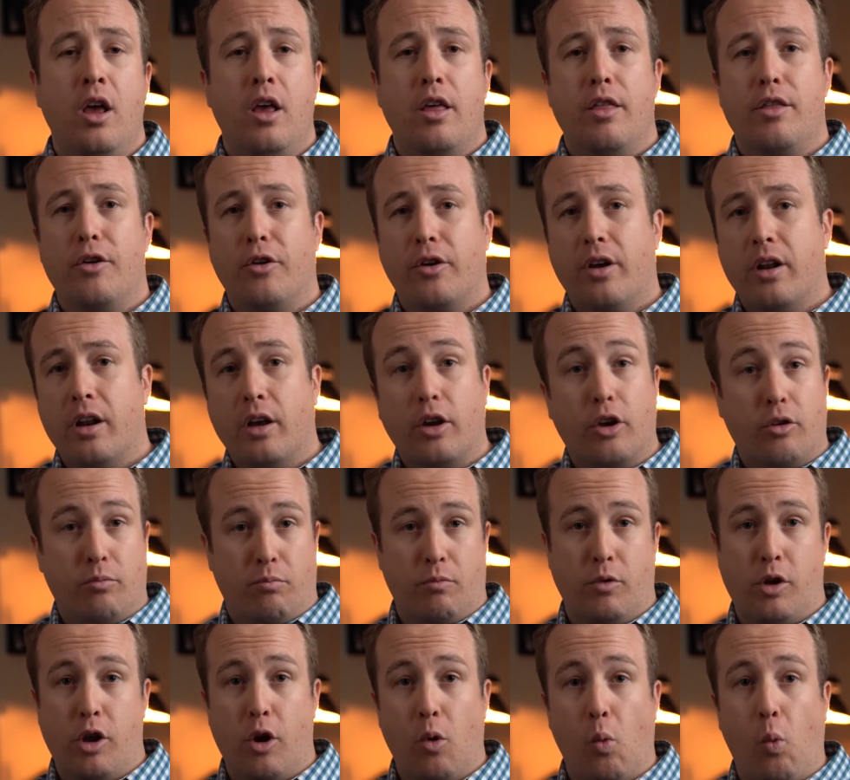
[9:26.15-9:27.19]
They're gonna
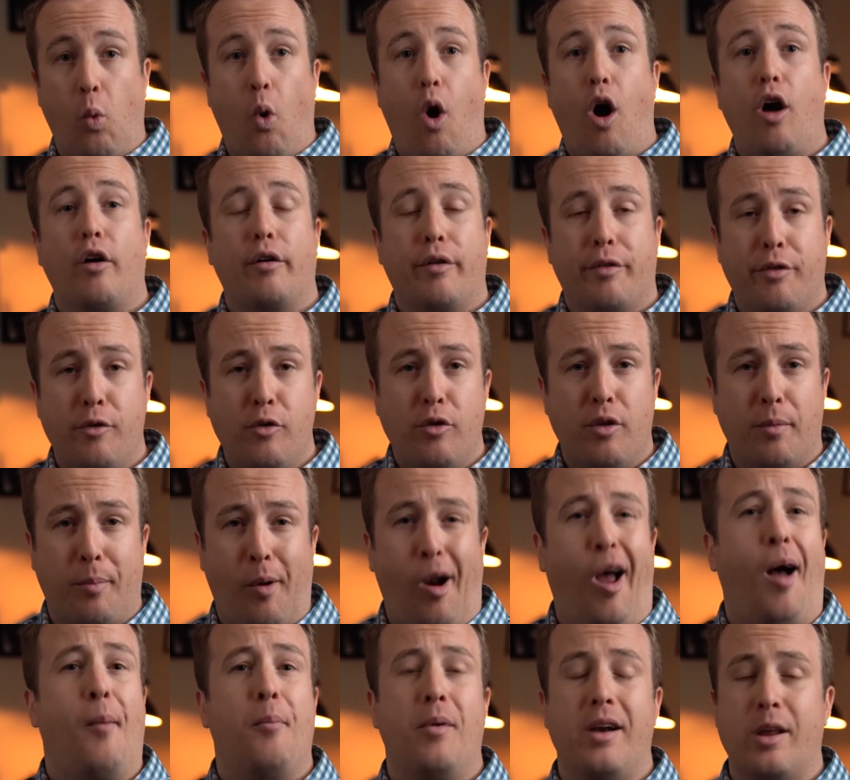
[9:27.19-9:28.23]
walk through the
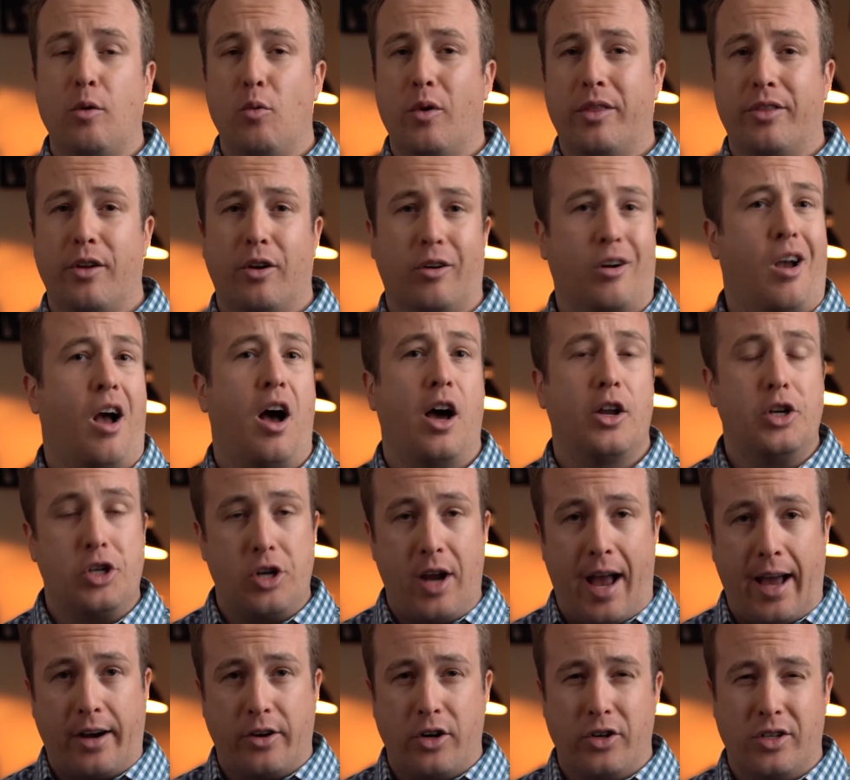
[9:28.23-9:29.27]
property with their
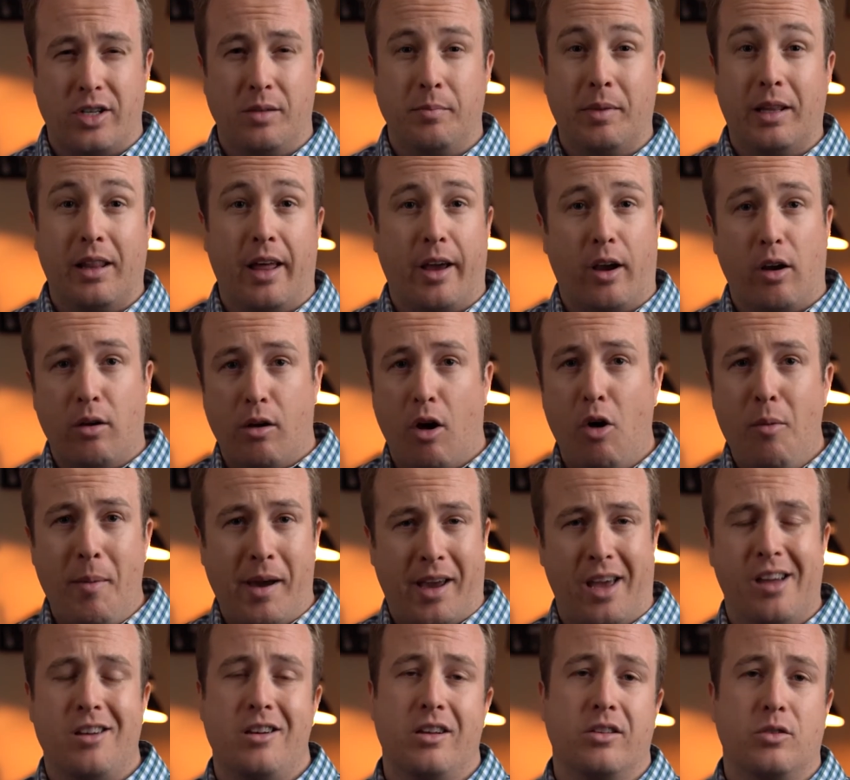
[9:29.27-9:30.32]
contractors and be like, oh my
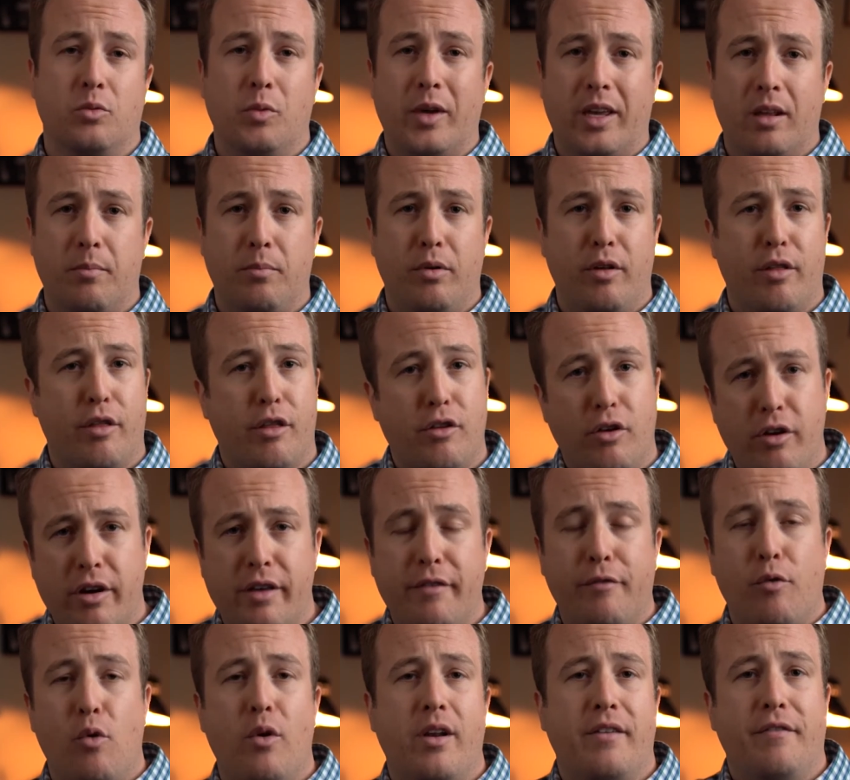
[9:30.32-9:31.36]
goodness, we can put 30,
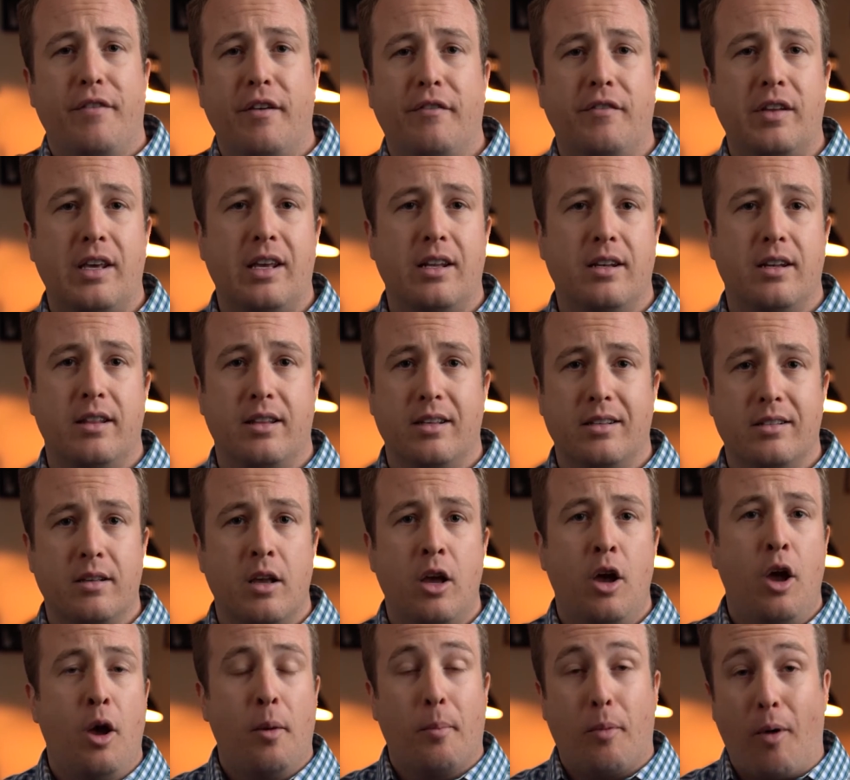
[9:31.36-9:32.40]
40, 50 into this
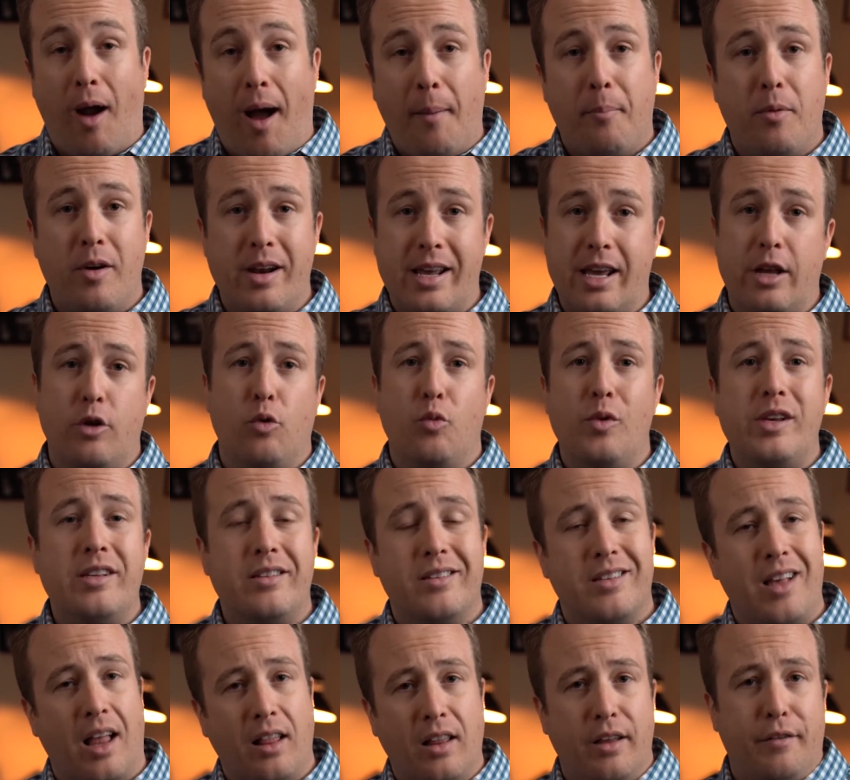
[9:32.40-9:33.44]
property and
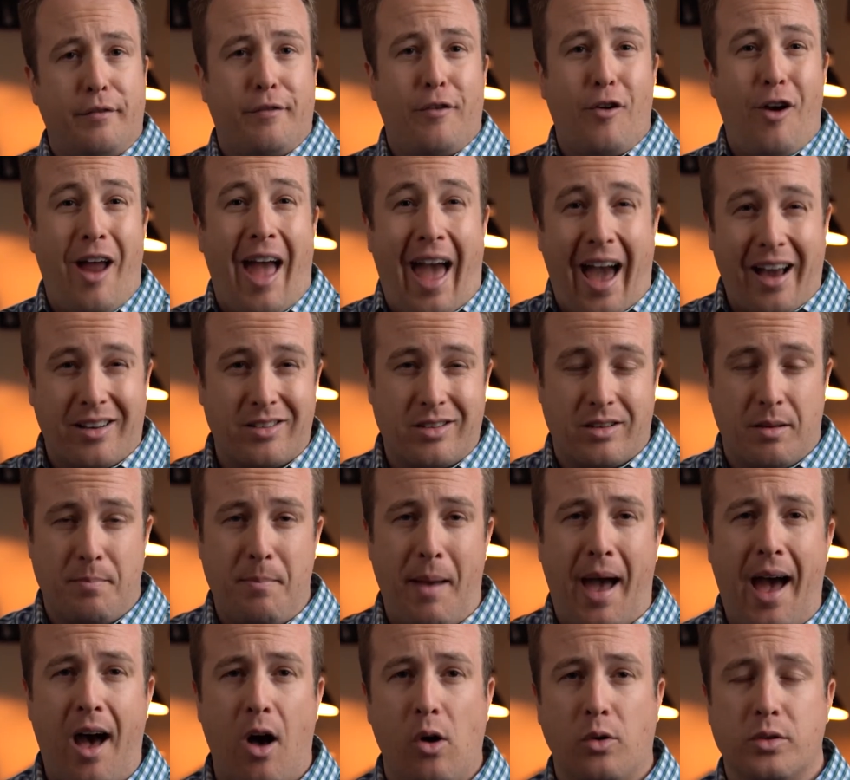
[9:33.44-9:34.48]
resell it for X
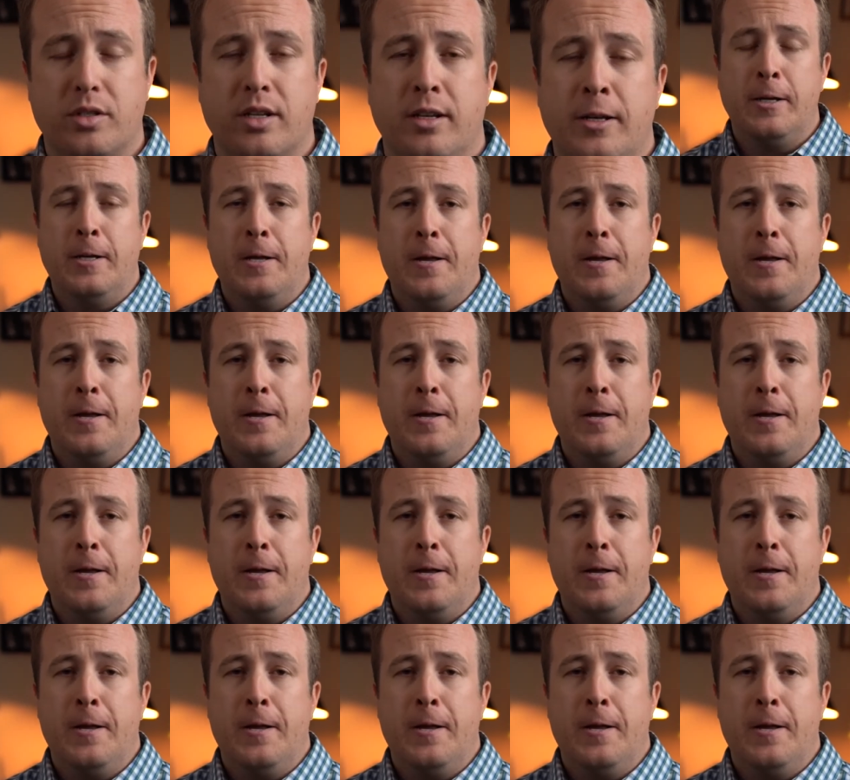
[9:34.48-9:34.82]
amount.